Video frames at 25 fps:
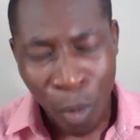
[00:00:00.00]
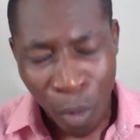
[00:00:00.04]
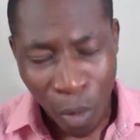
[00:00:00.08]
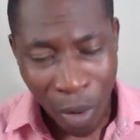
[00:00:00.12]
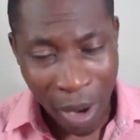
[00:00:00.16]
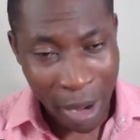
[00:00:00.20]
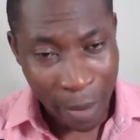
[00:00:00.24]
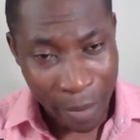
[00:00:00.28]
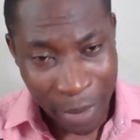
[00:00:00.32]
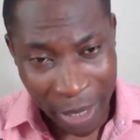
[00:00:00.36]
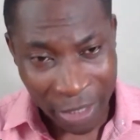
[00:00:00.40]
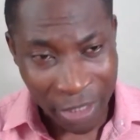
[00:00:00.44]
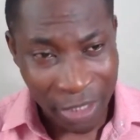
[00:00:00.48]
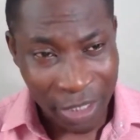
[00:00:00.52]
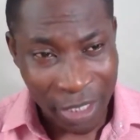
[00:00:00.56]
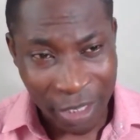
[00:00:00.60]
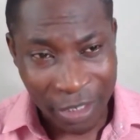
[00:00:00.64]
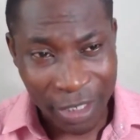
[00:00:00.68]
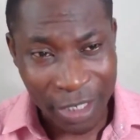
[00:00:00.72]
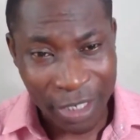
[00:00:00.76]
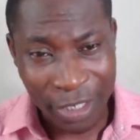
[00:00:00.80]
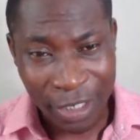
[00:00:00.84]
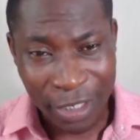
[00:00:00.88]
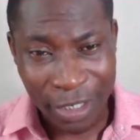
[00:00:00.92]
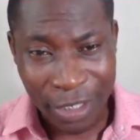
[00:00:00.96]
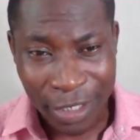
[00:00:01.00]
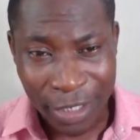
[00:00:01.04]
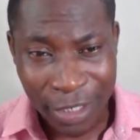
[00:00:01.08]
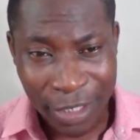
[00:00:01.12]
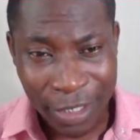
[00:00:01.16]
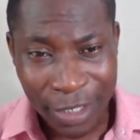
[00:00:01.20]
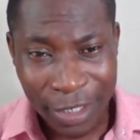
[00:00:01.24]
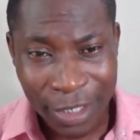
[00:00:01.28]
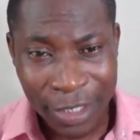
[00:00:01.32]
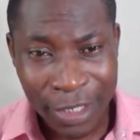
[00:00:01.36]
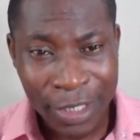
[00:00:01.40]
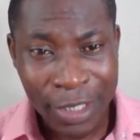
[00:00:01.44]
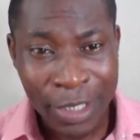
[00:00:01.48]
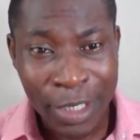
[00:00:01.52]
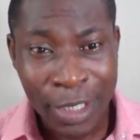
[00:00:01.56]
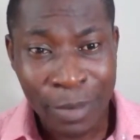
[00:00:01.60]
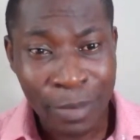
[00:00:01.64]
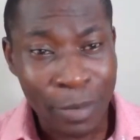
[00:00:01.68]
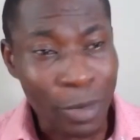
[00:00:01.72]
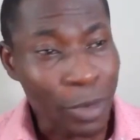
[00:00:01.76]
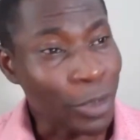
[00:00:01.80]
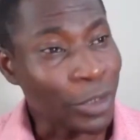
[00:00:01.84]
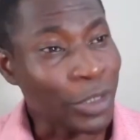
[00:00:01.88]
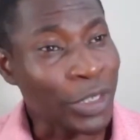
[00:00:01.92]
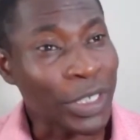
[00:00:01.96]
Why am I starting it?
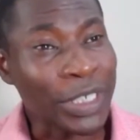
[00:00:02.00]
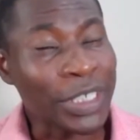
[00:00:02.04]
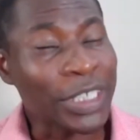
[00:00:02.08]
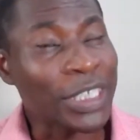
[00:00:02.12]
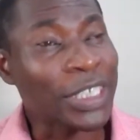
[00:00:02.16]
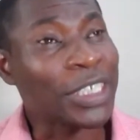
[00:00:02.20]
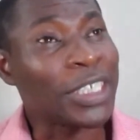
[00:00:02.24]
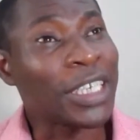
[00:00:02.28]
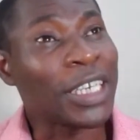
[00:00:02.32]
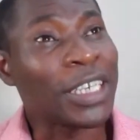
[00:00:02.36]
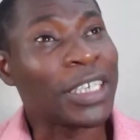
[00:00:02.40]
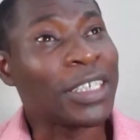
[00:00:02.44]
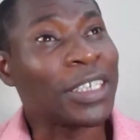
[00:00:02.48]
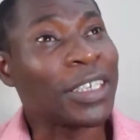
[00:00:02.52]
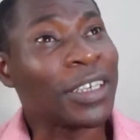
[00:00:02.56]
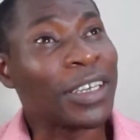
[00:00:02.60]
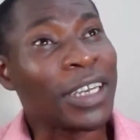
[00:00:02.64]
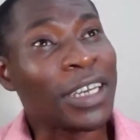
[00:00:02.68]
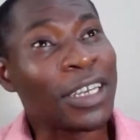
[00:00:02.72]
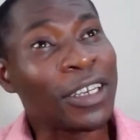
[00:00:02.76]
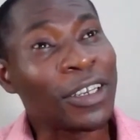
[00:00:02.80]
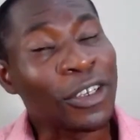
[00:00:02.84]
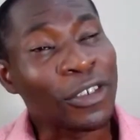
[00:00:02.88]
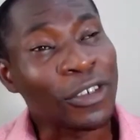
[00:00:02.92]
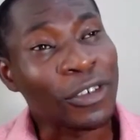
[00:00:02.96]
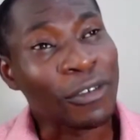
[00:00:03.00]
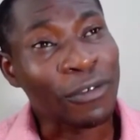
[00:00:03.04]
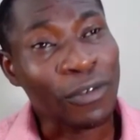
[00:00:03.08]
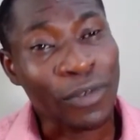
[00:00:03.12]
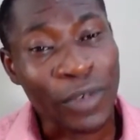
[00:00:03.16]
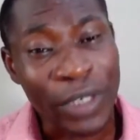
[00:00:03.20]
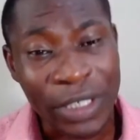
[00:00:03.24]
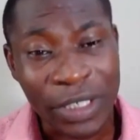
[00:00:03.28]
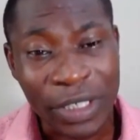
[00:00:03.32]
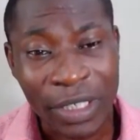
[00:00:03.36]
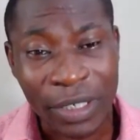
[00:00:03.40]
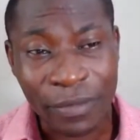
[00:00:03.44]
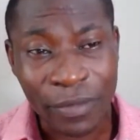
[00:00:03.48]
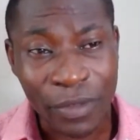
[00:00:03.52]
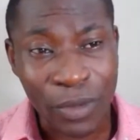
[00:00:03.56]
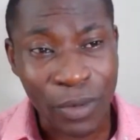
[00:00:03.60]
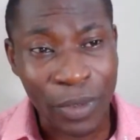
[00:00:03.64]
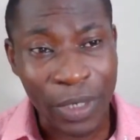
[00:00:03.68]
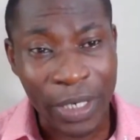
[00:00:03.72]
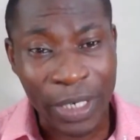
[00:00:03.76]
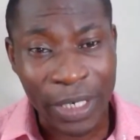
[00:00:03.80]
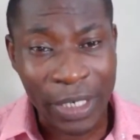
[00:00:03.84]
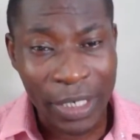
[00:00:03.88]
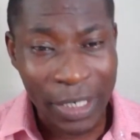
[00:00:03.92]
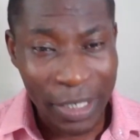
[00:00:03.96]
Because I see that there are a lot of waste
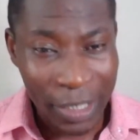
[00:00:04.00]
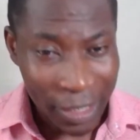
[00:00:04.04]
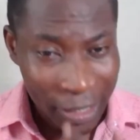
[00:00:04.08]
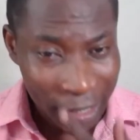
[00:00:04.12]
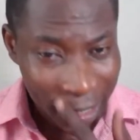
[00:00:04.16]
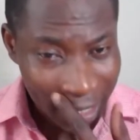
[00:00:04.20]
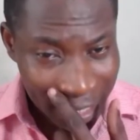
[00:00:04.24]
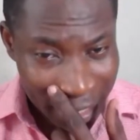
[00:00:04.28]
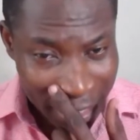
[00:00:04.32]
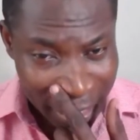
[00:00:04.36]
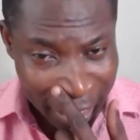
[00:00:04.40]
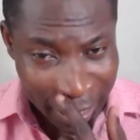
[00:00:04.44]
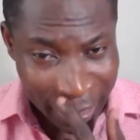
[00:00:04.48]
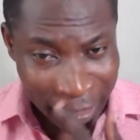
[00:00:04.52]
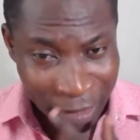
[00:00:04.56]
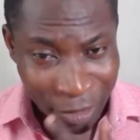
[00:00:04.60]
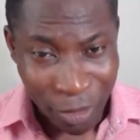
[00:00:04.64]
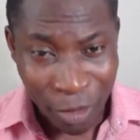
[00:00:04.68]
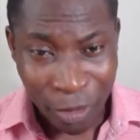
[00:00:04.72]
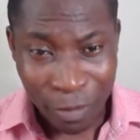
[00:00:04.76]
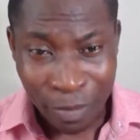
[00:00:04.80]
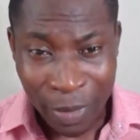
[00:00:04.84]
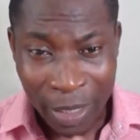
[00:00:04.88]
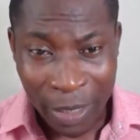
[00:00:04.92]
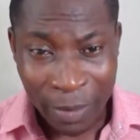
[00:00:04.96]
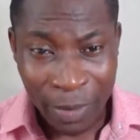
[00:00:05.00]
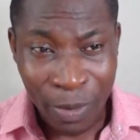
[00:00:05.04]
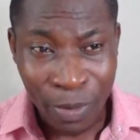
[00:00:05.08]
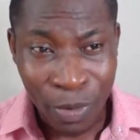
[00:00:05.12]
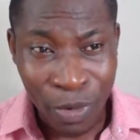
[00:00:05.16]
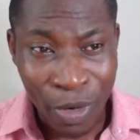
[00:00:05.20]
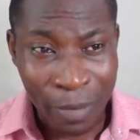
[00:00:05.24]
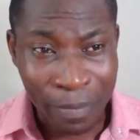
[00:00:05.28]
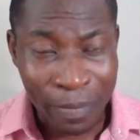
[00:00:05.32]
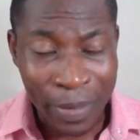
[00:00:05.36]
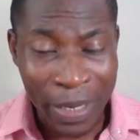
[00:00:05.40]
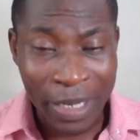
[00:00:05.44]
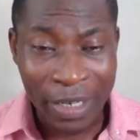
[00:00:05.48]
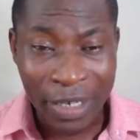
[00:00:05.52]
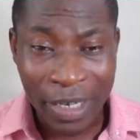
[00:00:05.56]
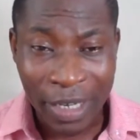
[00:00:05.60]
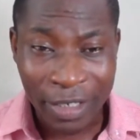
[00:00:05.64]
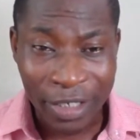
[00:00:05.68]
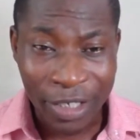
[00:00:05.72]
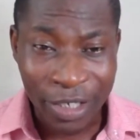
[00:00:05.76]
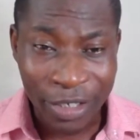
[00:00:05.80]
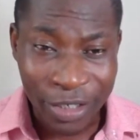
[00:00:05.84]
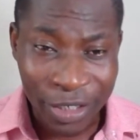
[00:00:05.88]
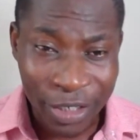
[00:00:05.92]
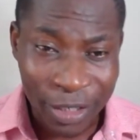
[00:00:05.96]
everywhere and not many people are paying
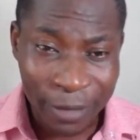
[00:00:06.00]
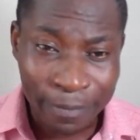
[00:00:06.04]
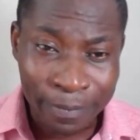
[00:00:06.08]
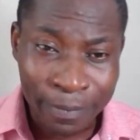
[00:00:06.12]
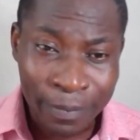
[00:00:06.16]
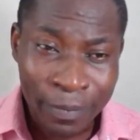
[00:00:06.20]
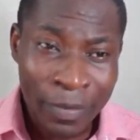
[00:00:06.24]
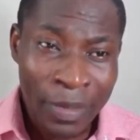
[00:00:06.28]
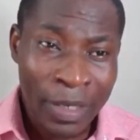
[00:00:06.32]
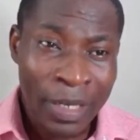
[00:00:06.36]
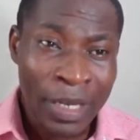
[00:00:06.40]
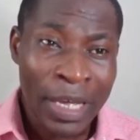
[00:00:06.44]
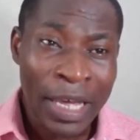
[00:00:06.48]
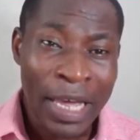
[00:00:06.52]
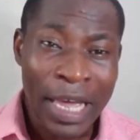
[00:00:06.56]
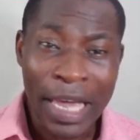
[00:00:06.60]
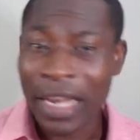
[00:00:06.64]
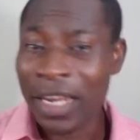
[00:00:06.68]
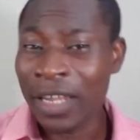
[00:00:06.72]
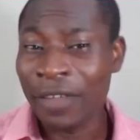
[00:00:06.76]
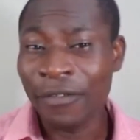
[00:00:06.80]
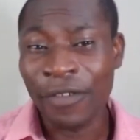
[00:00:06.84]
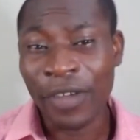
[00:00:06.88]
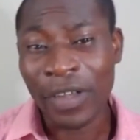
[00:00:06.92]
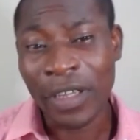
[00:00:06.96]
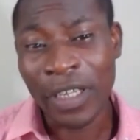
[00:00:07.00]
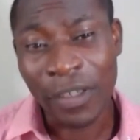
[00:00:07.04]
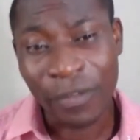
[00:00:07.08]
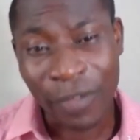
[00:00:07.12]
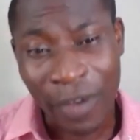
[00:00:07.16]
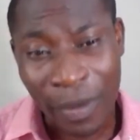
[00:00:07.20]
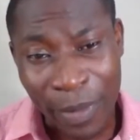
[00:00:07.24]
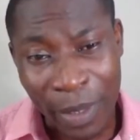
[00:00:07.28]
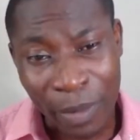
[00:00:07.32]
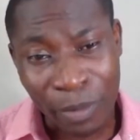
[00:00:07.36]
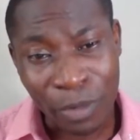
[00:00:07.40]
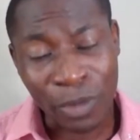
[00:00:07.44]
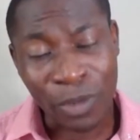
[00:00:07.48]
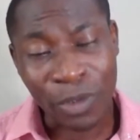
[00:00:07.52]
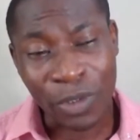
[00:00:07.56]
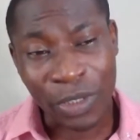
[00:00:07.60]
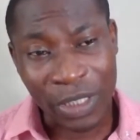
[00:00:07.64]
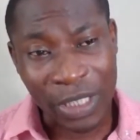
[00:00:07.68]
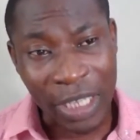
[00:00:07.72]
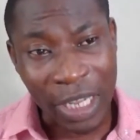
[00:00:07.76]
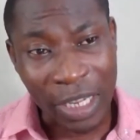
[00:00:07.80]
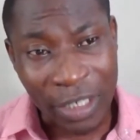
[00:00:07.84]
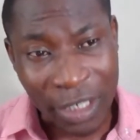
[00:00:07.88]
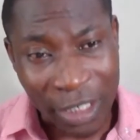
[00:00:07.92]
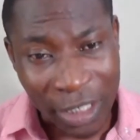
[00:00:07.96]
attention. And if I'm able to
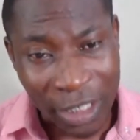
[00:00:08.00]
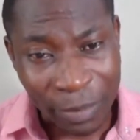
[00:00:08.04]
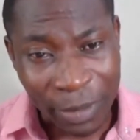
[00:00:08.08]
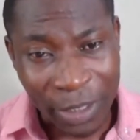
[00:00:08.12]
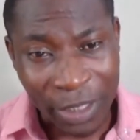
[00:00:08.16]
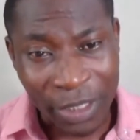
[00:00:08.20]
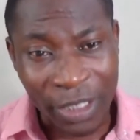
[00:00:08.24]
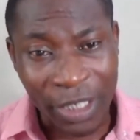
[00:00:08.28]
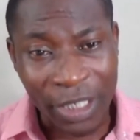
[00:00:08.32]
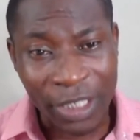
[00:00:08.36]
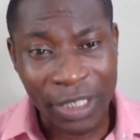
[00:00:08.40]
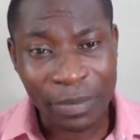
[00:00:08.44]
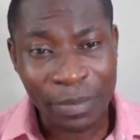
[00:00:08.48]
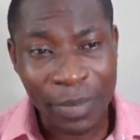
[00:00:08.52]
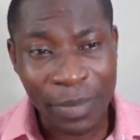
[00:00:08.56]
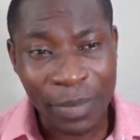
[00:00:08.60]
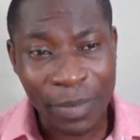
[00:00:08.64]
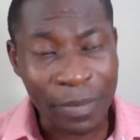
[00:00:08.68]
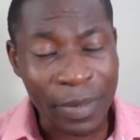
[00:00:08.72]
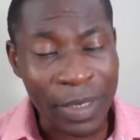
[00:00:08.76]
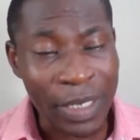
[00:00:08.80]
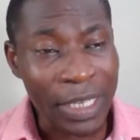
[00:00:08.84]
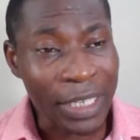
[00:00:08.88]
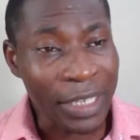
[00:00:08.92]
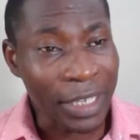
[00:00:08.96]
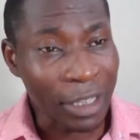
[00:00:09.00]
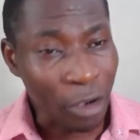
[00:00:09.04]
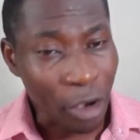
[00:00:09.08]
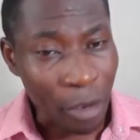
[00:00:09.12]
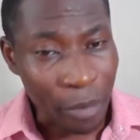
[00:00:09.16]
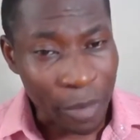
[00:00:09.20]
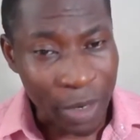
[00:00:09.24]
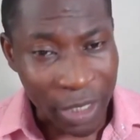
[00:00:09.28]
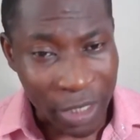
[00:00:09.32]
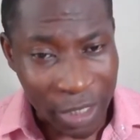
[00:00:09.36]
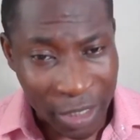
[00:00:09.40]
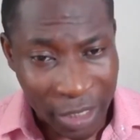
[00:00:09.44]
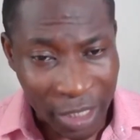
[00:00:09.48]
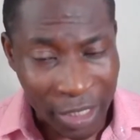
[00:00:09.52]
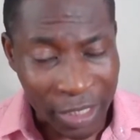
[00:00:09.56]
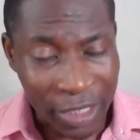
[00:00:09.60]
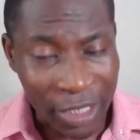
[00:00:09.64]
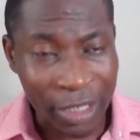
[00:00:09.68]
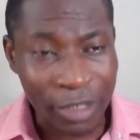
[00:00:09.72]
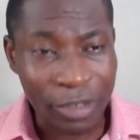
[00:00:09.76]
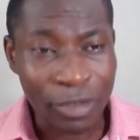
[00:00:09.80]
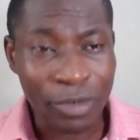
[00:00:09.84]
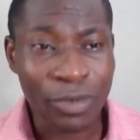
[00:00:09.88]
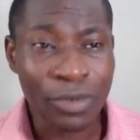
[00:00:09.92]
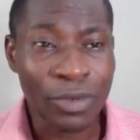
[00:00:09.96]
start this business, maybe in the community that
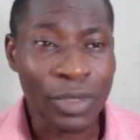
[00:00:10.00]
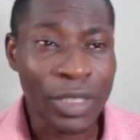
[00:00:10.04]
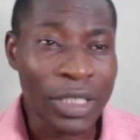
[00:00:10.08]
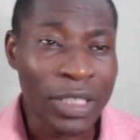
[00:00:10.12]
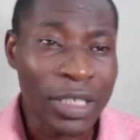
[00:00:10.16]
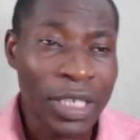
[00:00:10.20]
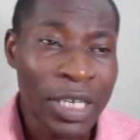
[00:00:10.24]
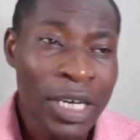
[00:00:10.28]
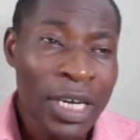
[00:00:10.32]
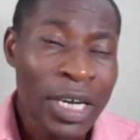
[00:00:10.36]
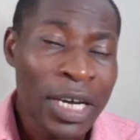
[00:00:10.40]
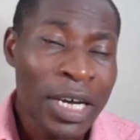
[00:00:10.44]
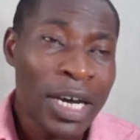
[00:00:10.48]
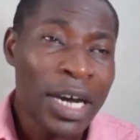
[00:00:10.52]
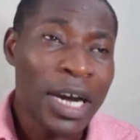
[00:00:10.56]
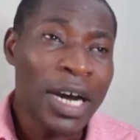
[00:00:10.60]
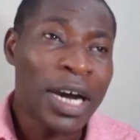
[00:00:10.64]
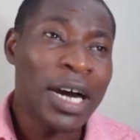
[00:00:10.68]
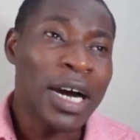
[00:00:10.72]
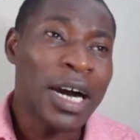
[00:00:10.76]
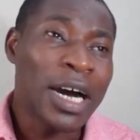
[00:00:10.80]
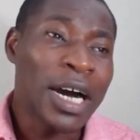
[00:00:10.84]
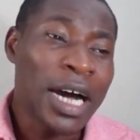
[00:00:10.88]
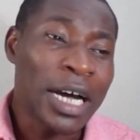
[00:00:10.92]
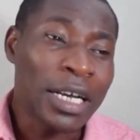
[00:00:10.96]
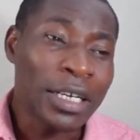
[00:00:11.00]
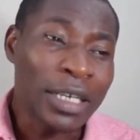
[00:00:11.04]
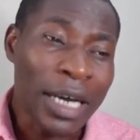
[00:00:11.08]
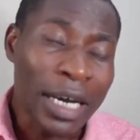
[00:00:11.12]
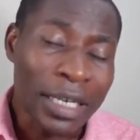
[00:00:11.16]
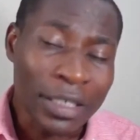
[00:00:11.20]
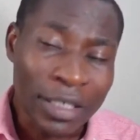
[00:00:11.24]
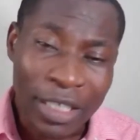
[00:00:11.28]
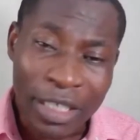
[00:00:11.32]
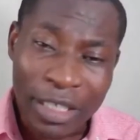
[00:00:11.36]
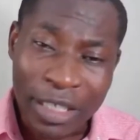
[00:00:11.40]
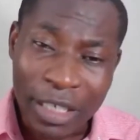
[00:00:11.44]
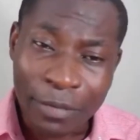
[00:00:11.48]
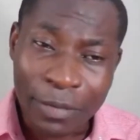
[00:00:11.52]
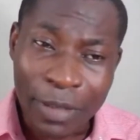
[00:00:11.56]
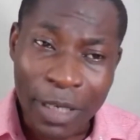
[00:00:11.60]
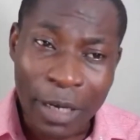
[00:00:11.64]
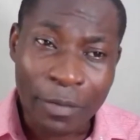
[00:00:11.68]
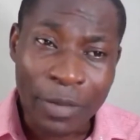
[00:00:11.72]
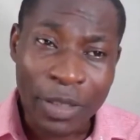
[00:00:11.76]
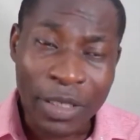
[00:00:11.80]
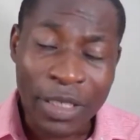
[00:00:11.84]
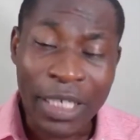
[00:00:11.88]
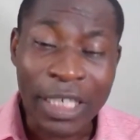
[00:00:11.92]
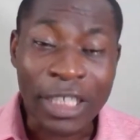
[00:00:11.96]
I do it, I set up
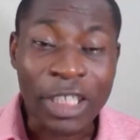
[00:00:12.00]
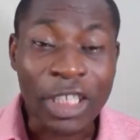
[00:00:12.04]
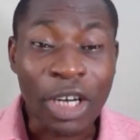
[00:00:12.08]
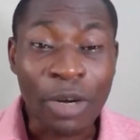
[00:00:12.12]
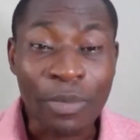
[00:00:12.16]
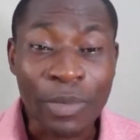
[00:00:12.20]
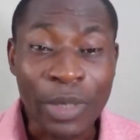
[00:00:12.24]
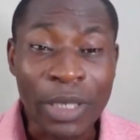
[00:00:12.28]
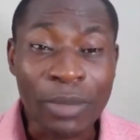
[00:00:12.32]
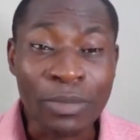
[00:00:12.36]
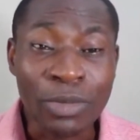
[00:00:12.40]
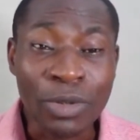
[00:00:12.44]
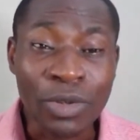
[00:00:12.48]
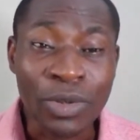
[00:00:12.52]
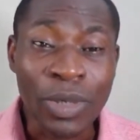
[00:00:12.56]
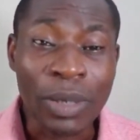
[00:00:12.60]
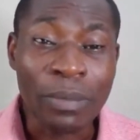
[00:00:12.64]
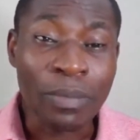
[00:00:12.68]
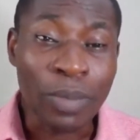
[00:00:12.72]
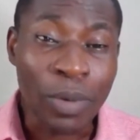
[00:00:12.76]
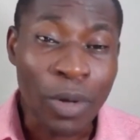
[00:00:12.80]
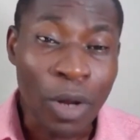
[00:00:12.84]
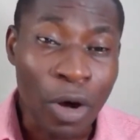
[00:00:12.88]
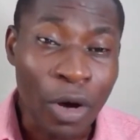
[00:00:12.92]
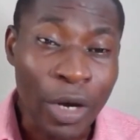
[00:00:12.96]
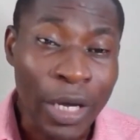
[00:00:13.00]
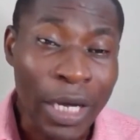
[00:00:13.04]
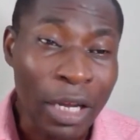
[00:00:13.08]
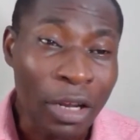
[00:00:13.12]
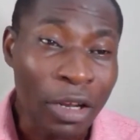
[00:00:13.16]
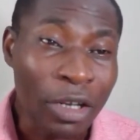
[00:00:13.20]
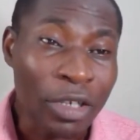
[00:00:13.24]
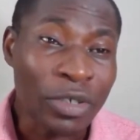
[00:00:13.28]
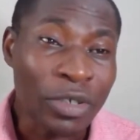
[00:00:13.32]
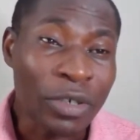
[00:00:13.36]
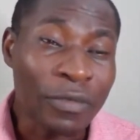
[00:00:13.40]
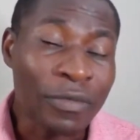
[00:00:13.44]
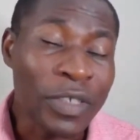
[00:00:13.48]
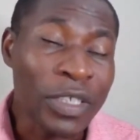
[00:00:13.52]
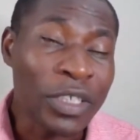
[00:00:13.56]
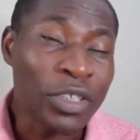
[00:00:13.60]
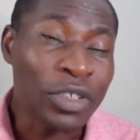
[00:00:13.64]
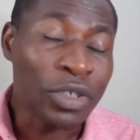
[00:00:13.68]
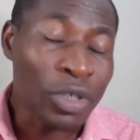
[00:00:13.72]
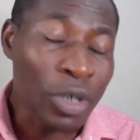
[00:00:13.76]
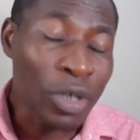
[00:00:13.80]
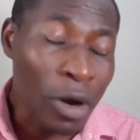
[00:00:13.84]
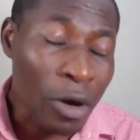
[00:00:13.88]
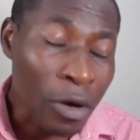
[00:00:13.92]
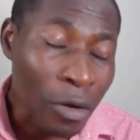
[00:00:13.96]
that business, I'll be able to employ a lot of
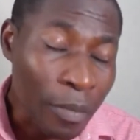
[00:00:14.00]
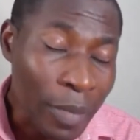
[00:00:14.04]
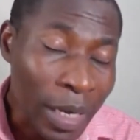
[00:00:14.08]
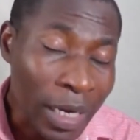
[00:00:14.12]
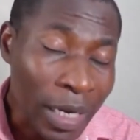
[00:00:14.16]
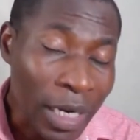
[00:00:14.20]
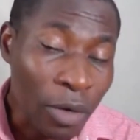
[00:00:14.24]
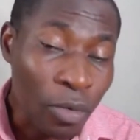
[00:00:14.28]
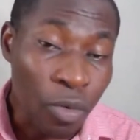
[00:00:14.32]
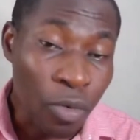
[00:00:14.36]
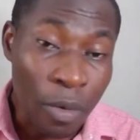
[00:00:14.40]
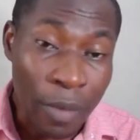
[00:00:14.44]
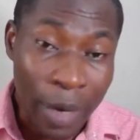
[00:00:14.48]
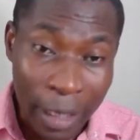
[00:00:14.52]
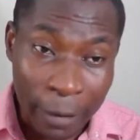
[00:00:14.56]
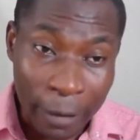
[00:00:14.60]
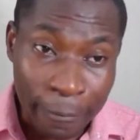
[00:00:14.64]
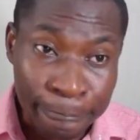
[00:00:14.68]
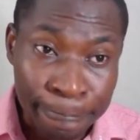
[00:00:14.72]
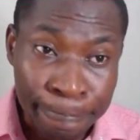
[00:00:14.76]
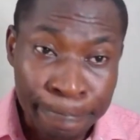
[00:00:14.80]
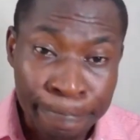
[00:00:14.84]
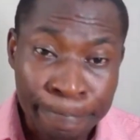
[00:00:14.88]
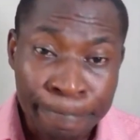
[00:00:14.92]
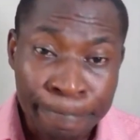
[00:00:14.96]
these young men and women.